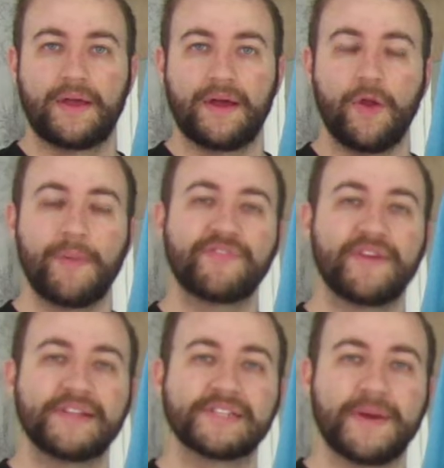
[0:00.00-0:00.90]
Hello my
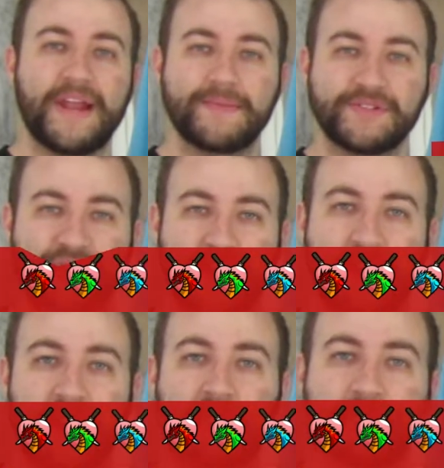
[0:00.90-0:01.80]
friends, my name is
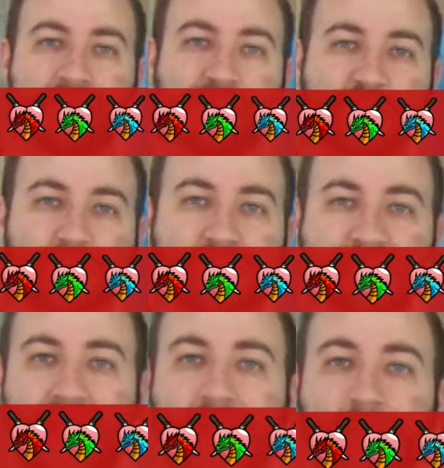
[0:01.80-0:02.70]
Dragonheart, the Prince of Wales,
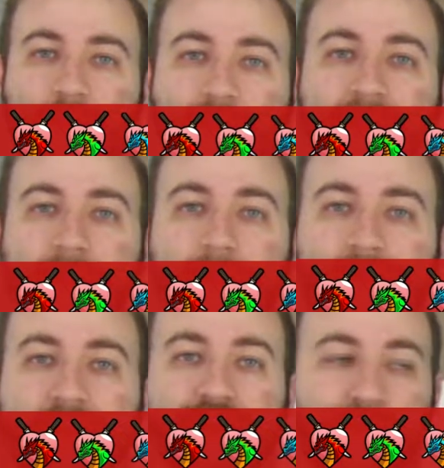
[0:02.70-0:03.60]
and welcome
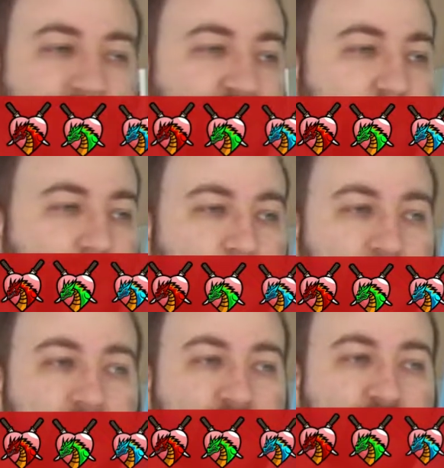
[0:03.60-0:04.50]
back to another
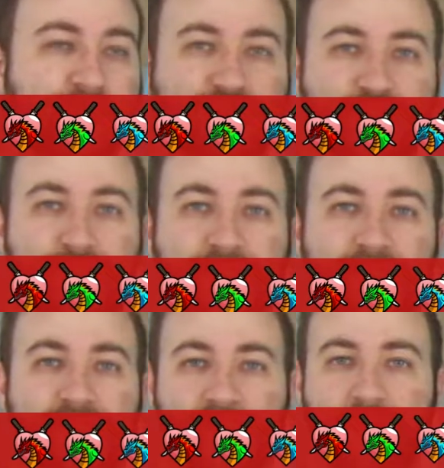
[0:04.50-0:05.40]
football shirt
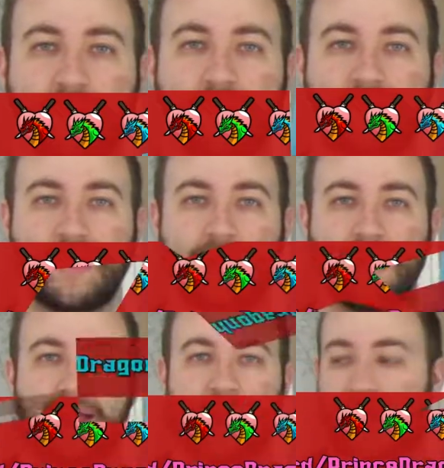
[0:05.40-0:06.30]
video.
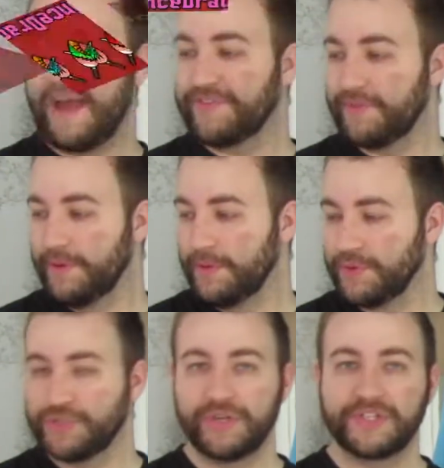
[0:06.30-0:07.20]
I have some new
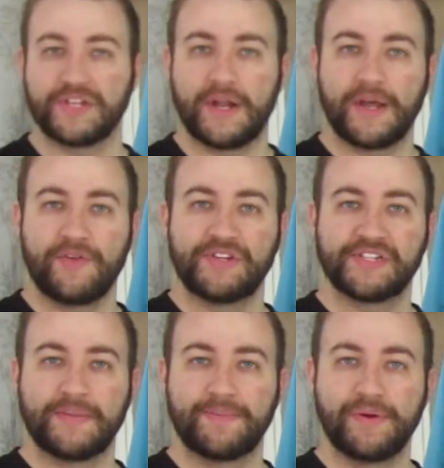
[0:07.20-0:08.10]
shirts that I
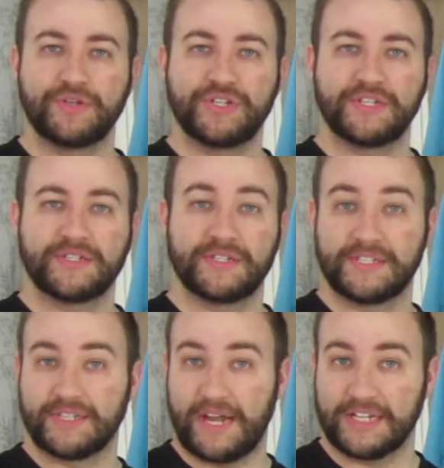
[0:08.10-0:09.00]
recently purchased
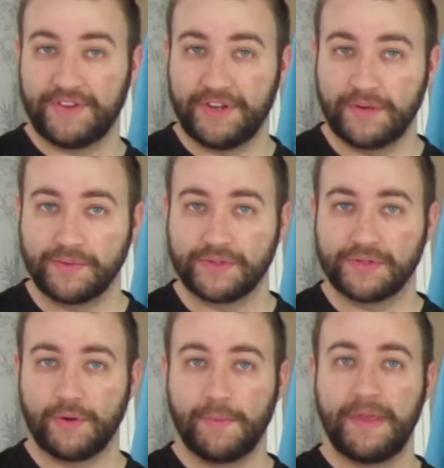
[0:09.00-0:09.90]
since the last video,
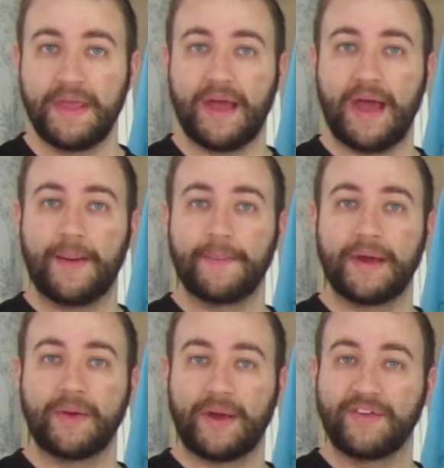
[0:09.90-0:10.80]
so me and
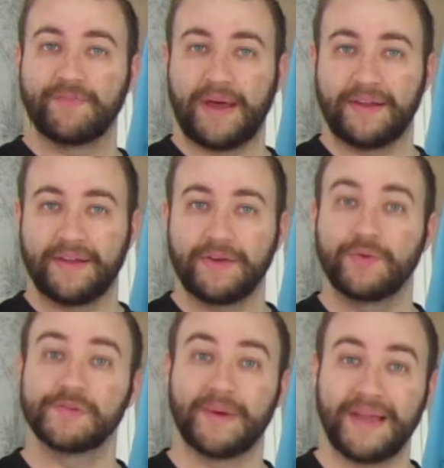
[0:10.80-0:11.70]
my wife Panda, who
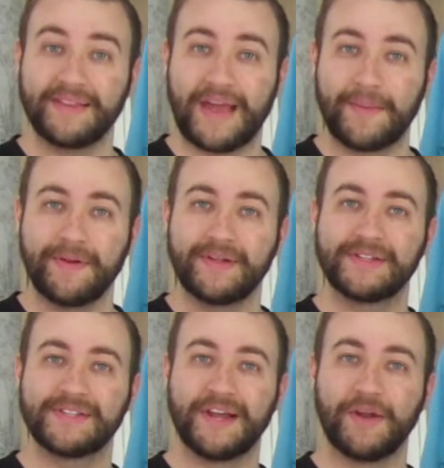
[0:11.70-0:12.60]
is behind the camera,
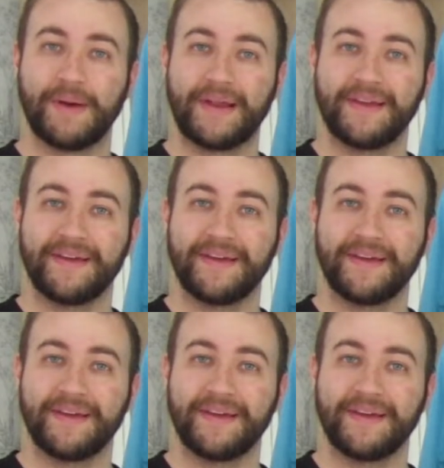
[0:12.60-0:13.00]
say hello Panda.